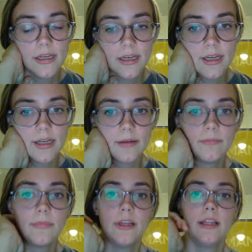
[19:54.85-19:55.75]

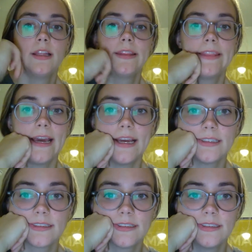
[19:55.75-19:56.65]

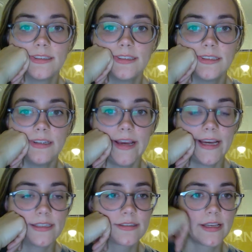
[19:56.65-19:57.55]
that
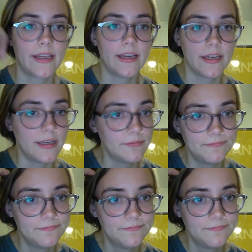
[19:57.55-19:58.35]
has like a